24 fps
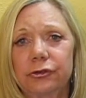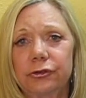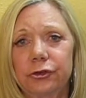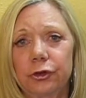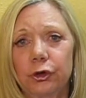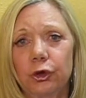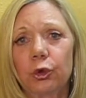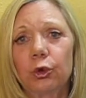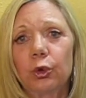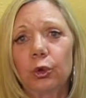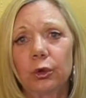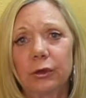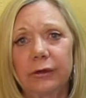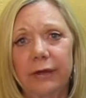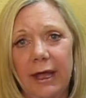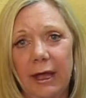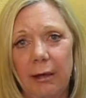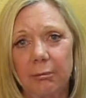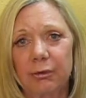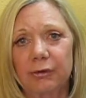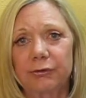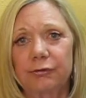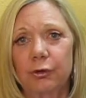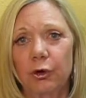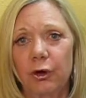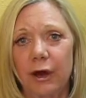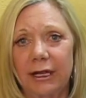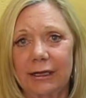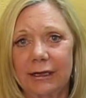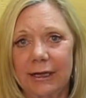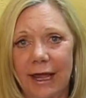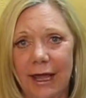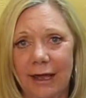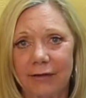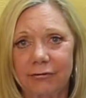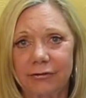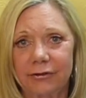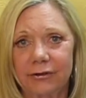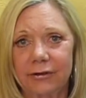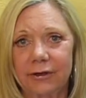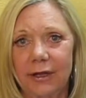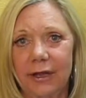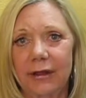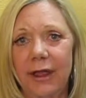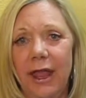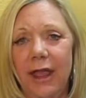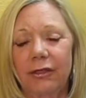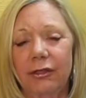to cool down before I left,
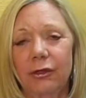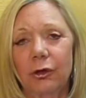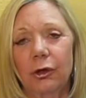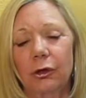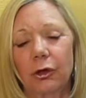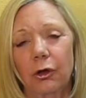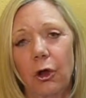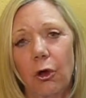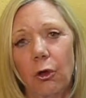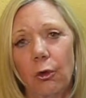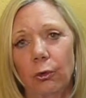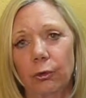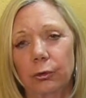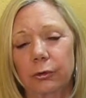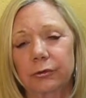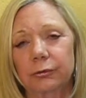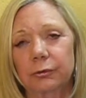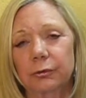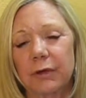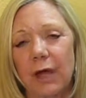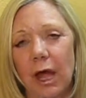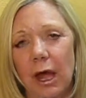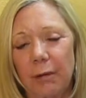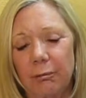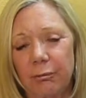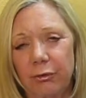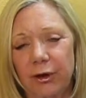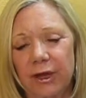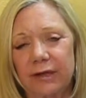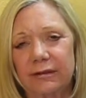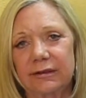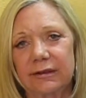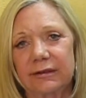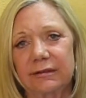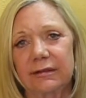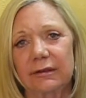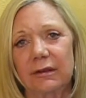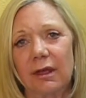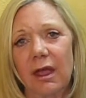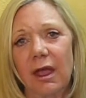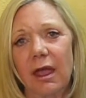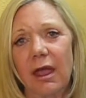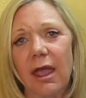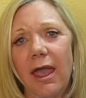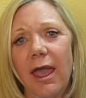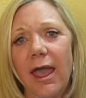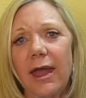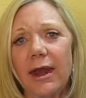and the cold compresses.
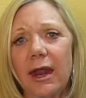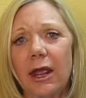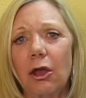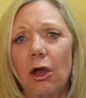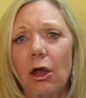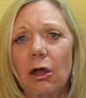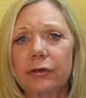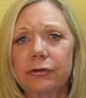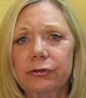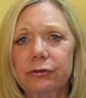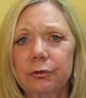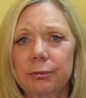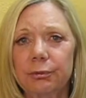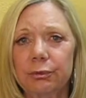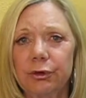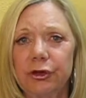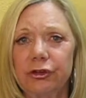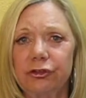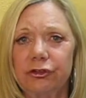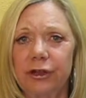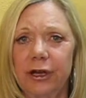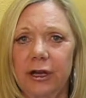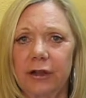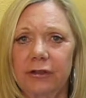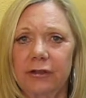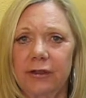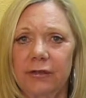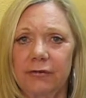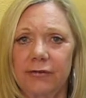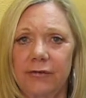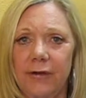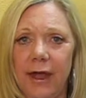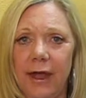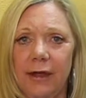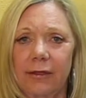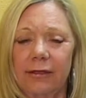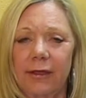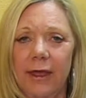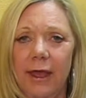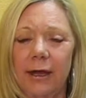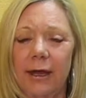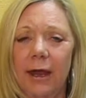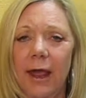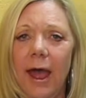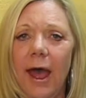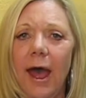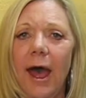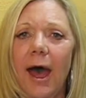And I also appreciated the fact
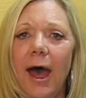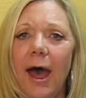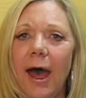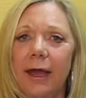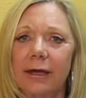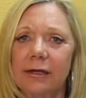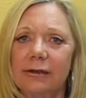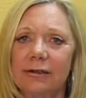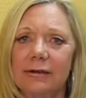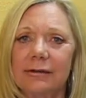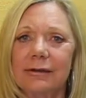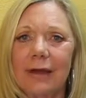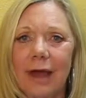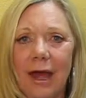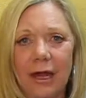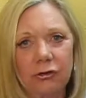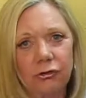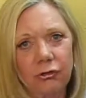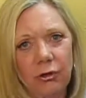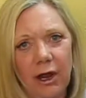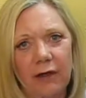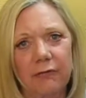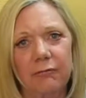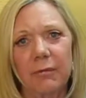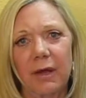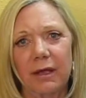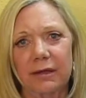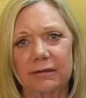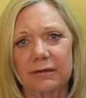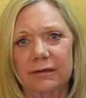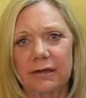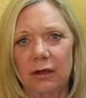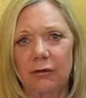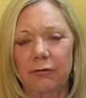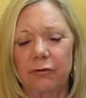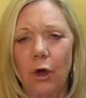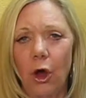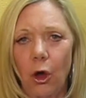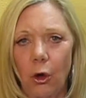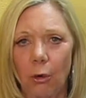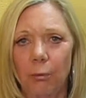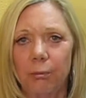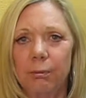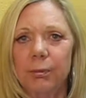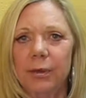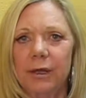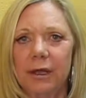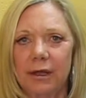that I did not drive myself
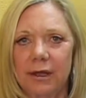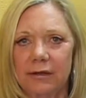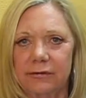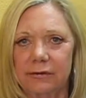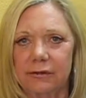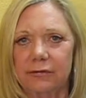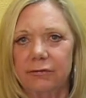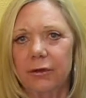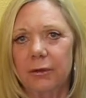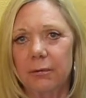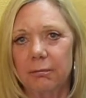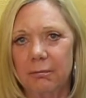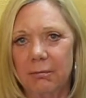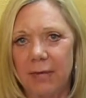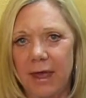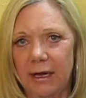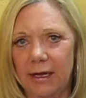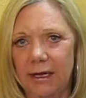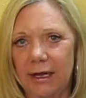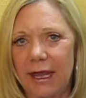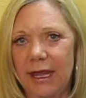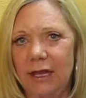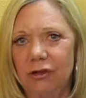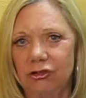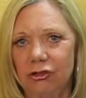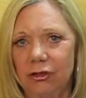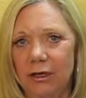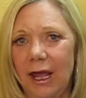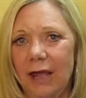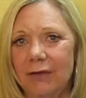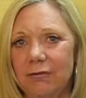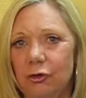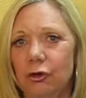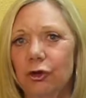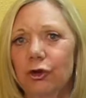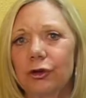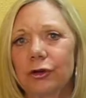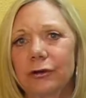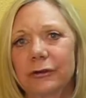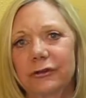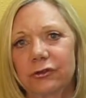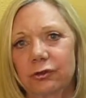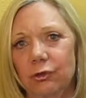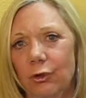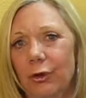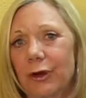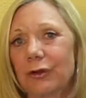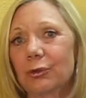home because of the medication. I've heard
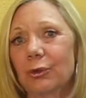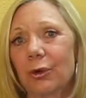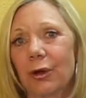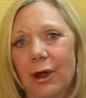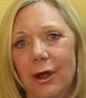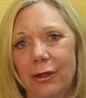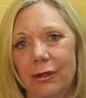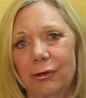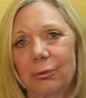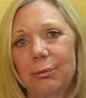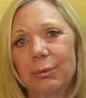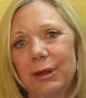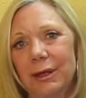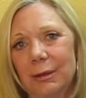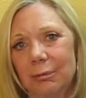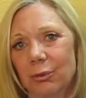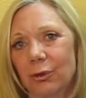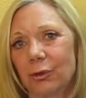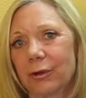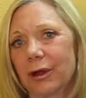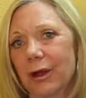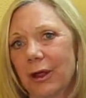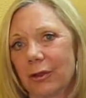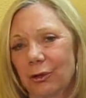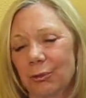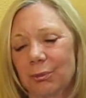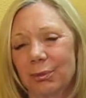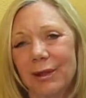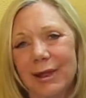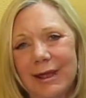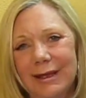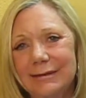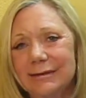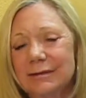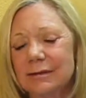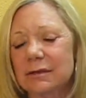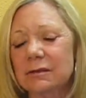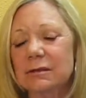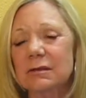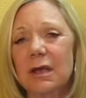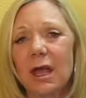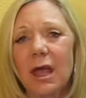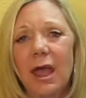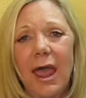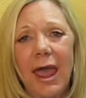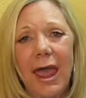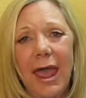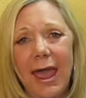stories where other people at other places
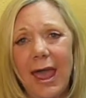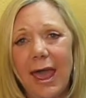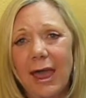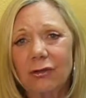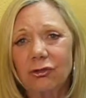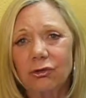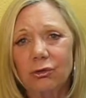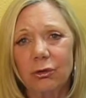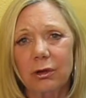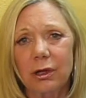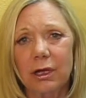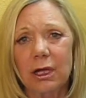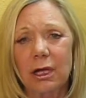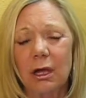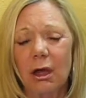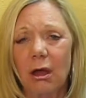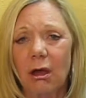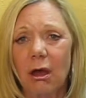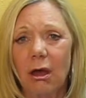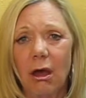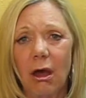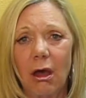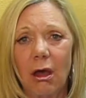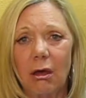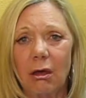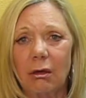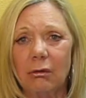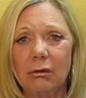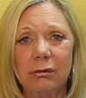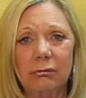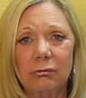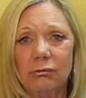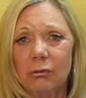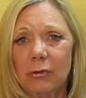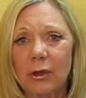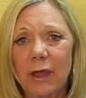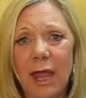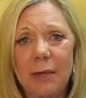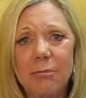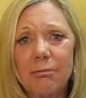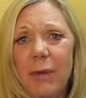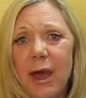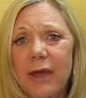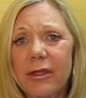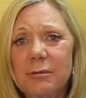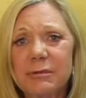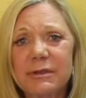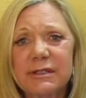actually came
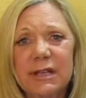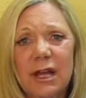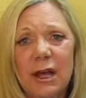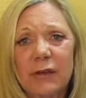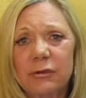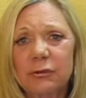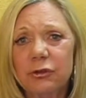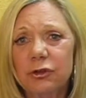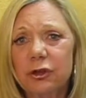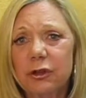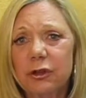by themselves and